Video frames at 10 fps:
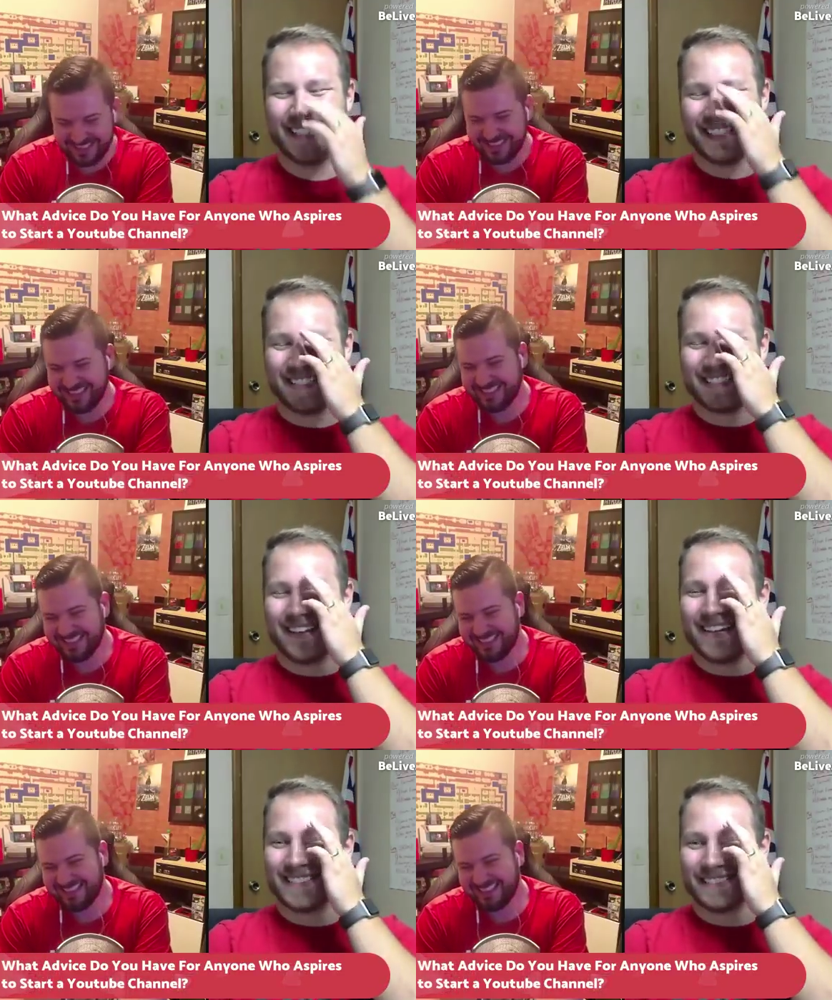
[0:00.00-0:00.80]
Speaker 1: That's
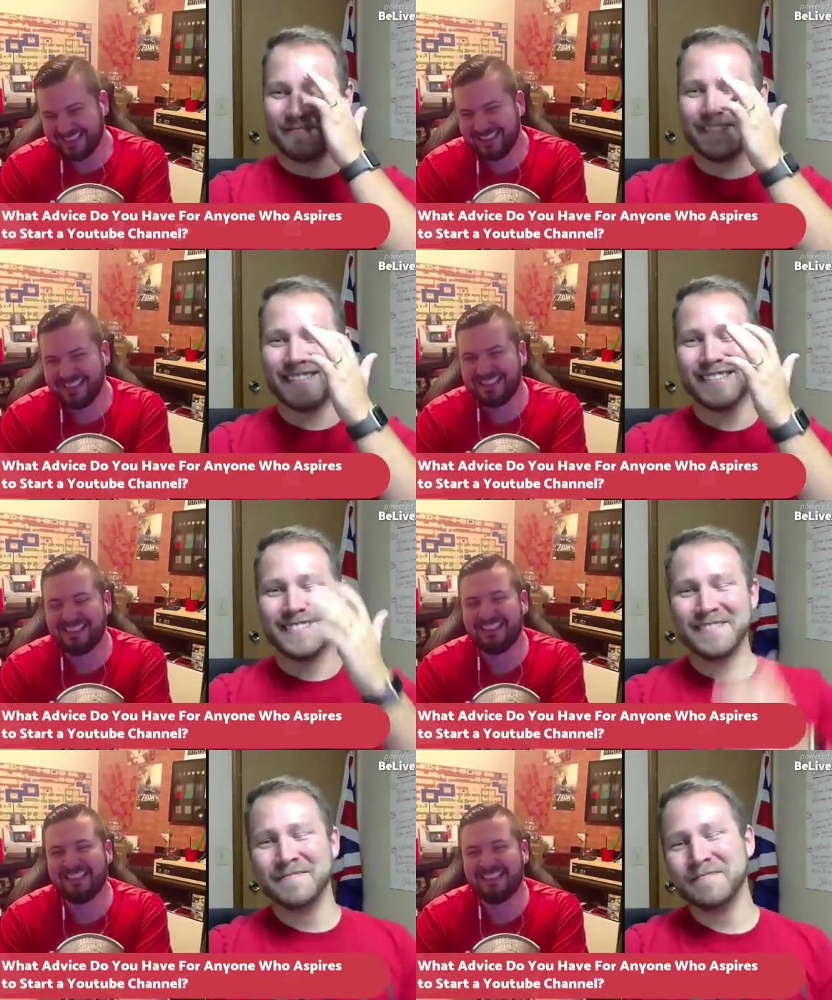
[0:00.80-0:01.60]
awesome.
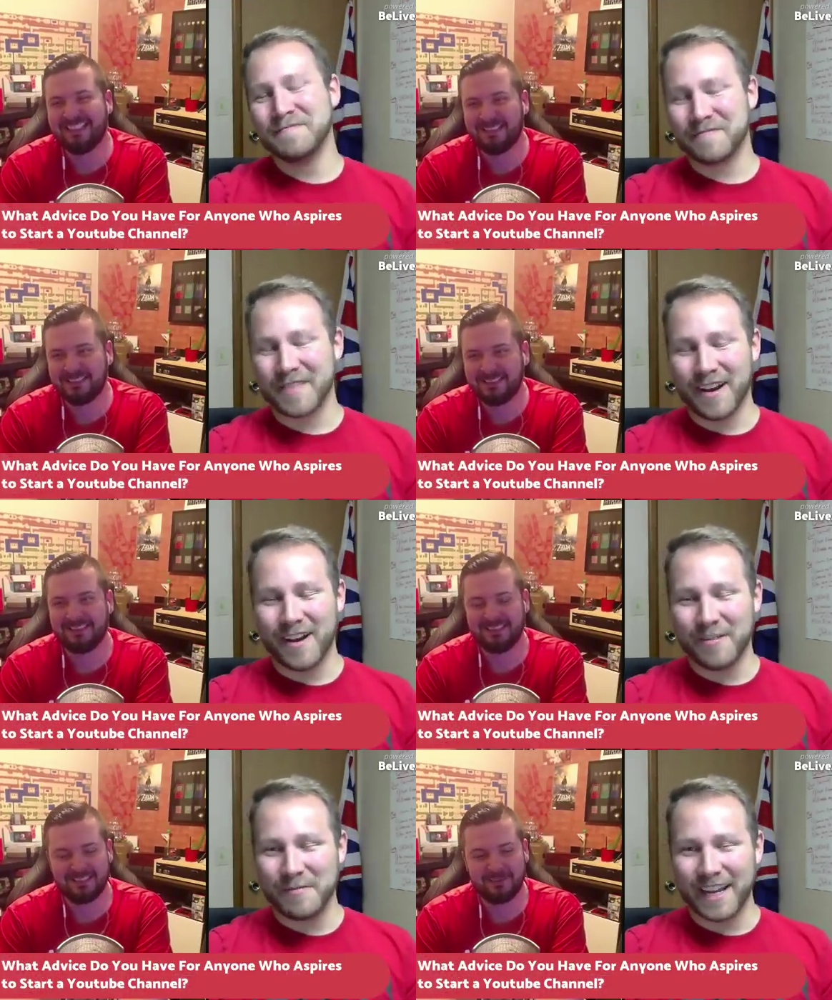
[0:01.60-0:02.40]

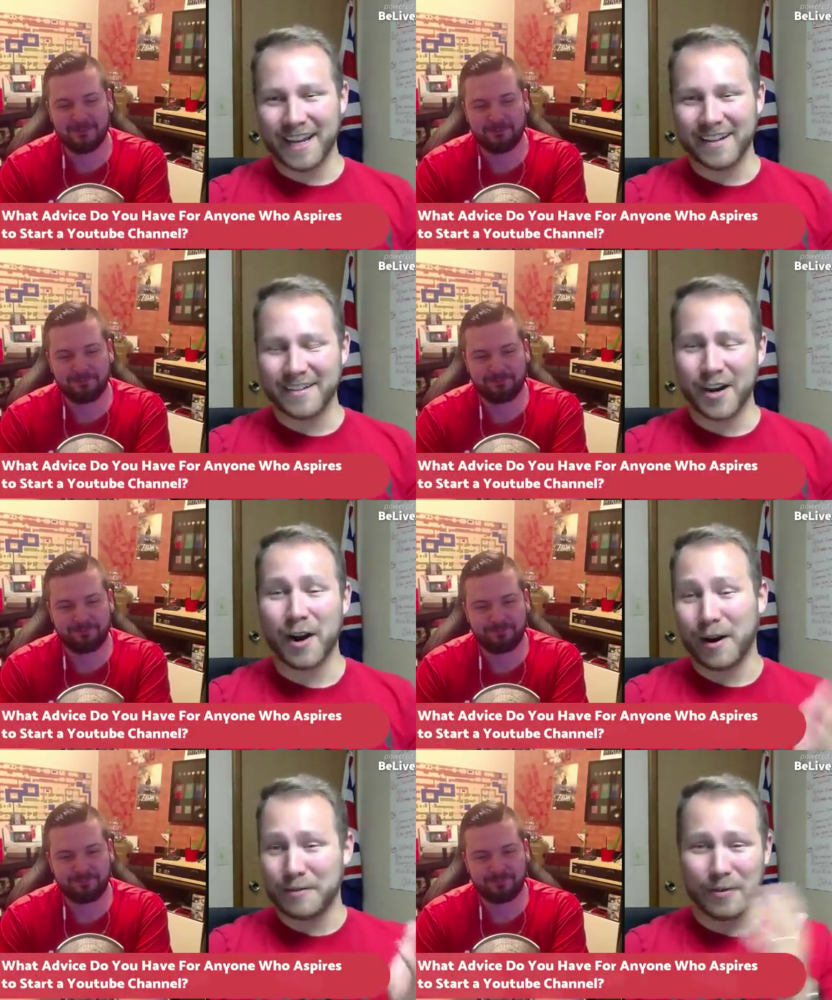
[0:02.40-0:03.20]
Oh man.
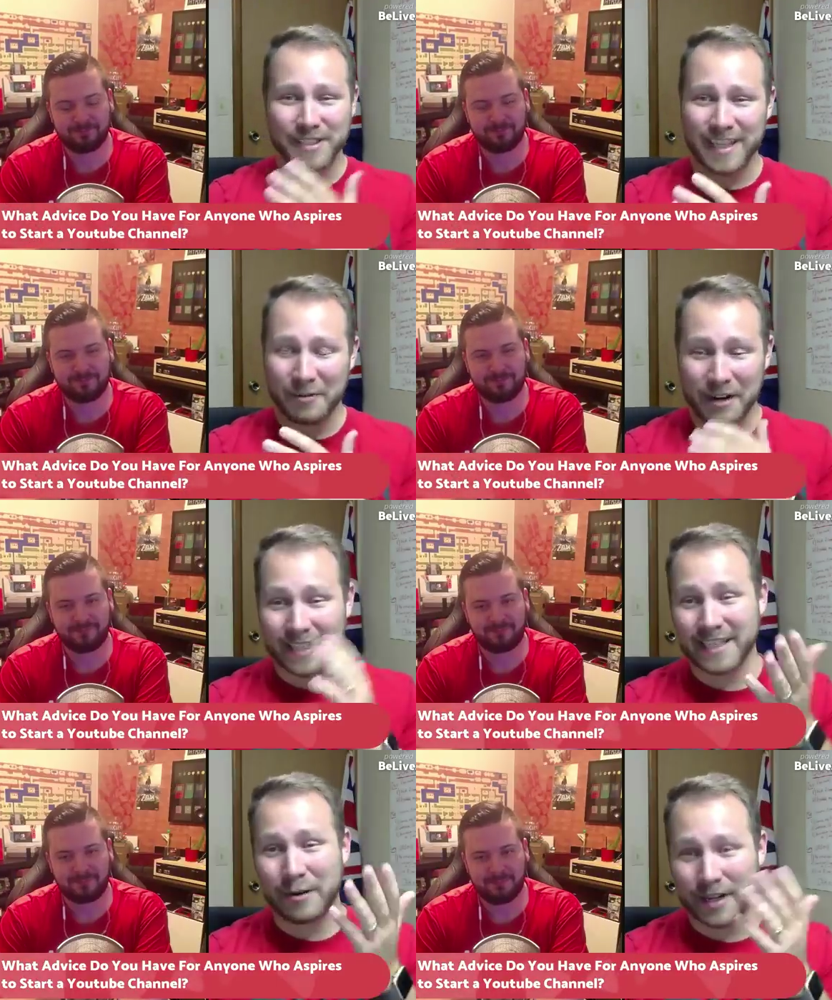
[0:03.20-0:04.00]
All right. Well, segue
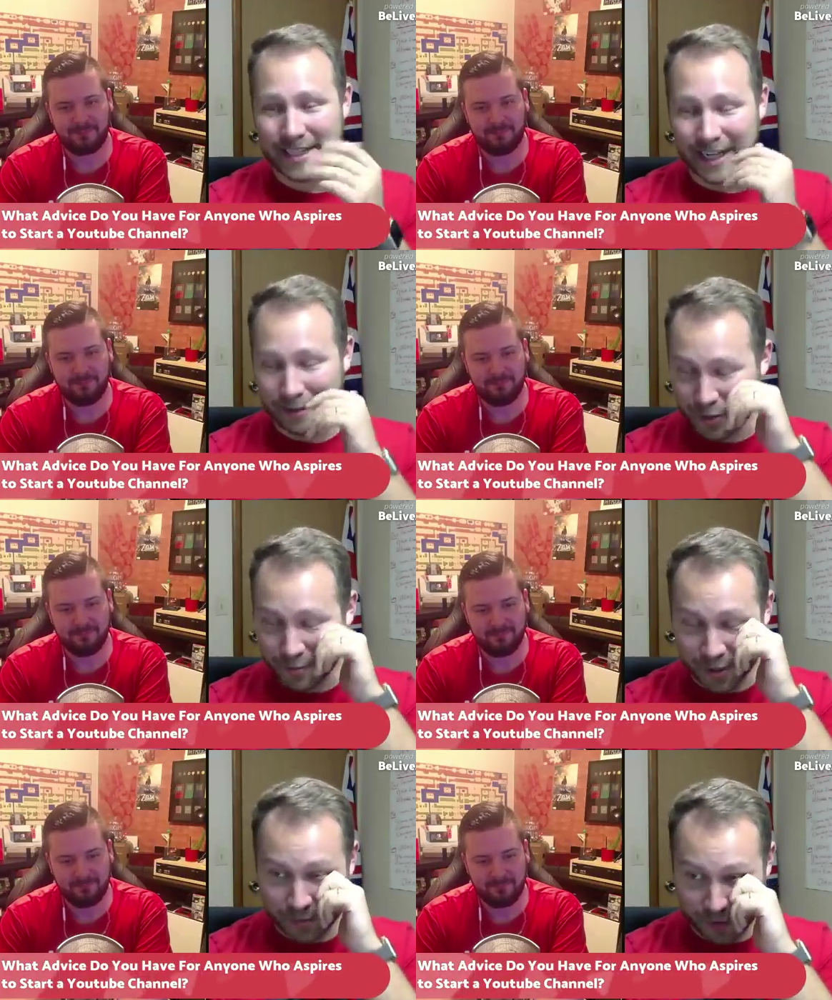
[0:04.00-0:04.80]
because I don't want to take up
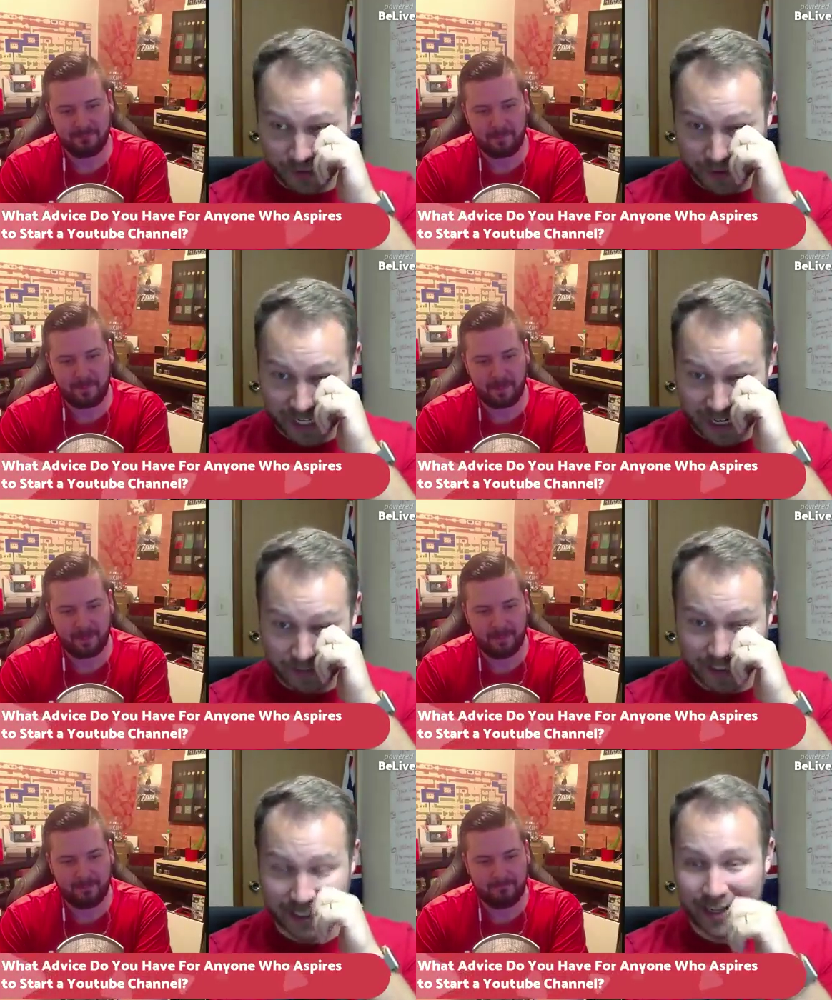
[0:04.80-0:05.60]
too much more of your
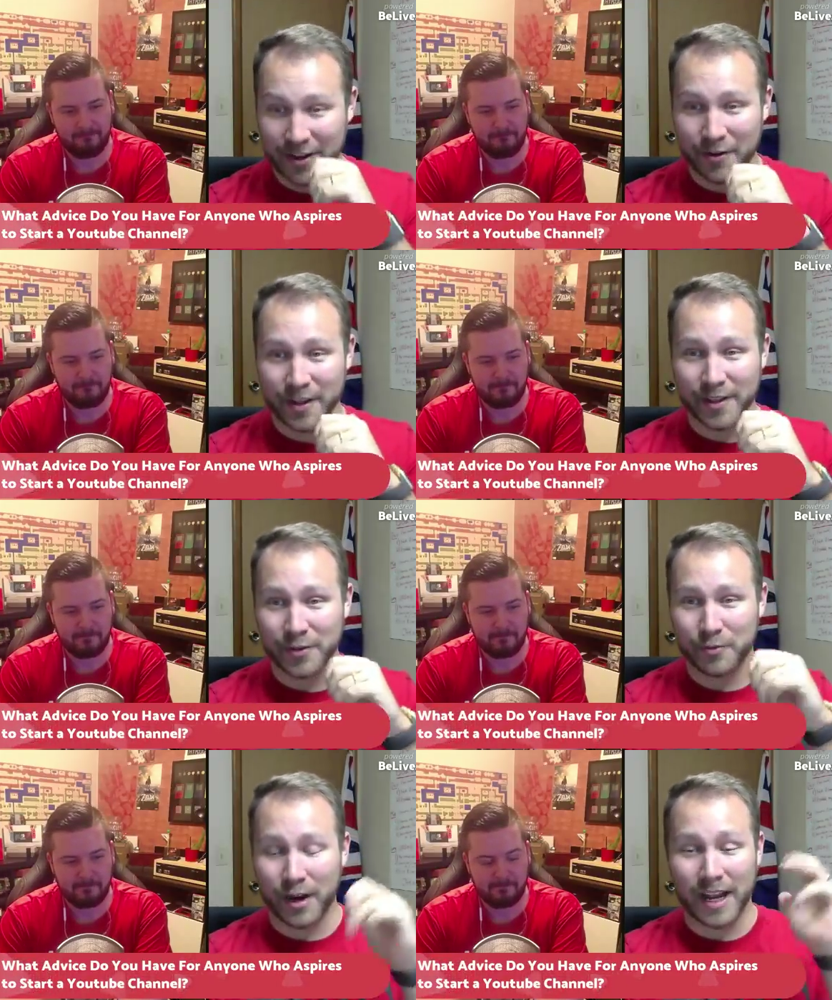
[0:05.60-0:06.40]
time because I know that
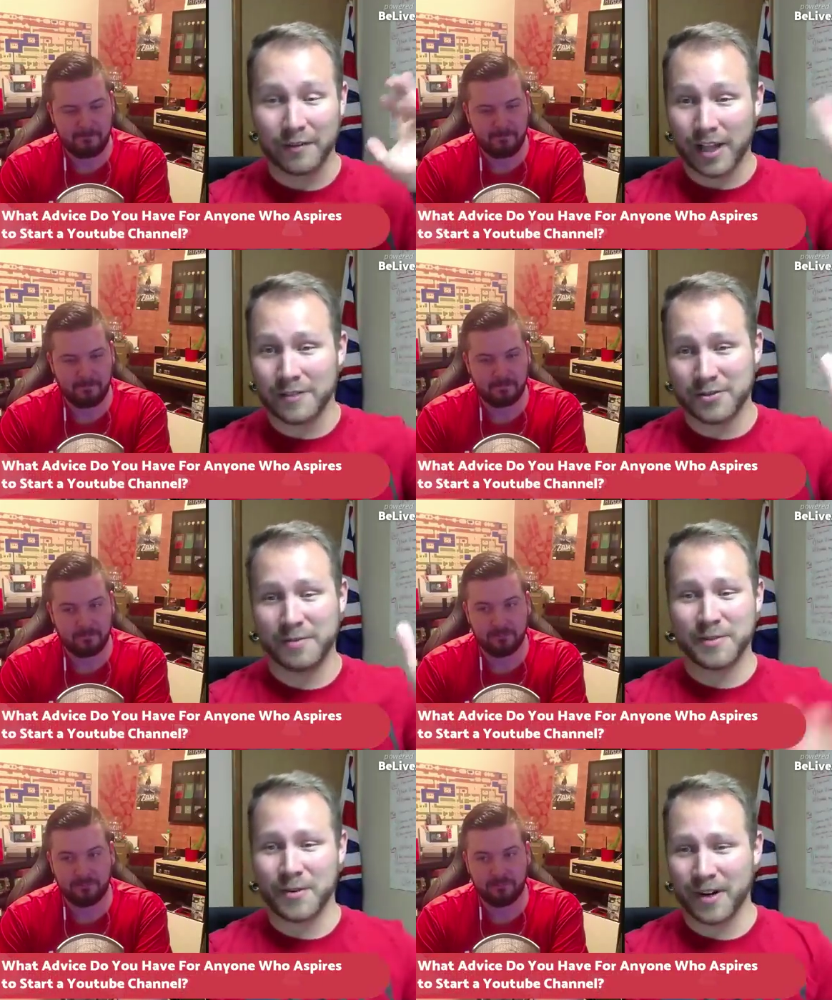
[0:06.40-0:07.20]
you probably have live
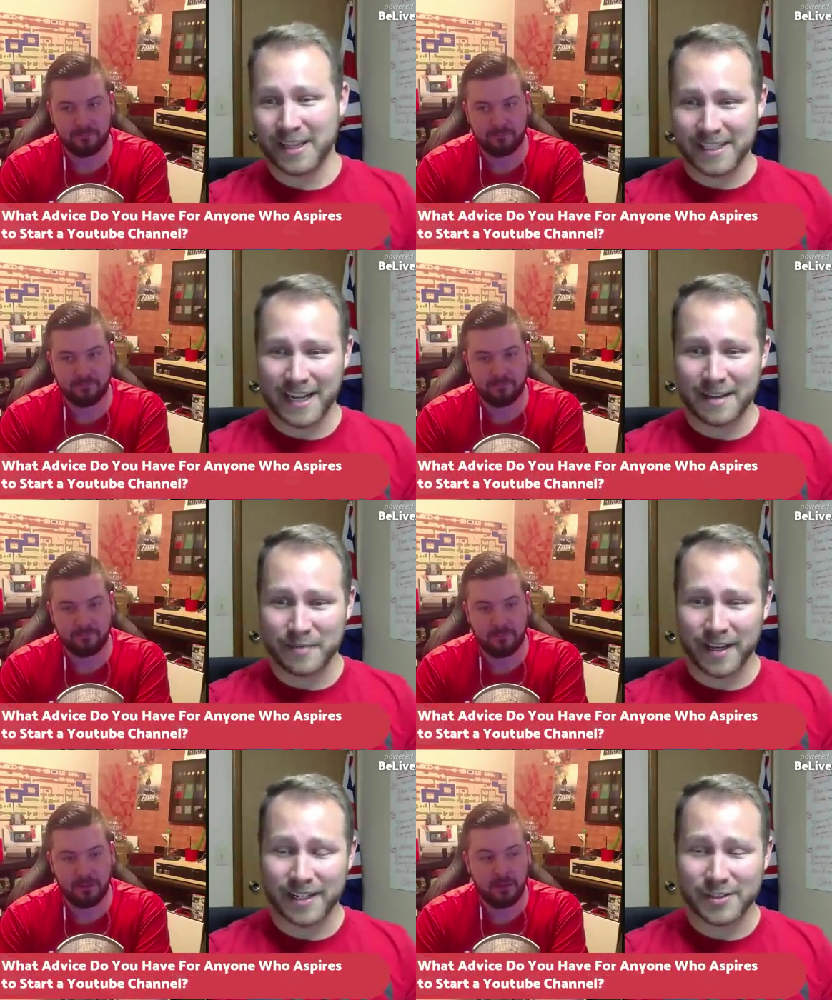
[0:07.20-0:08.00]
streams going on
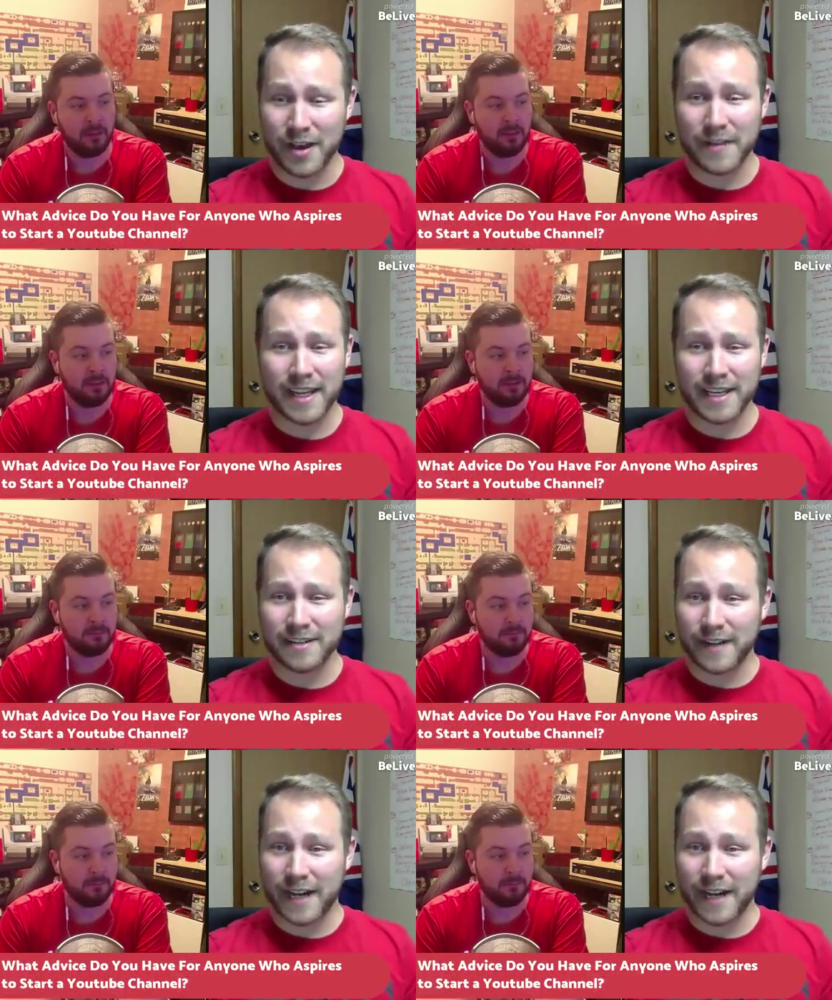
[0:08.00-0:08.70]
tonight. But do you have any? I have,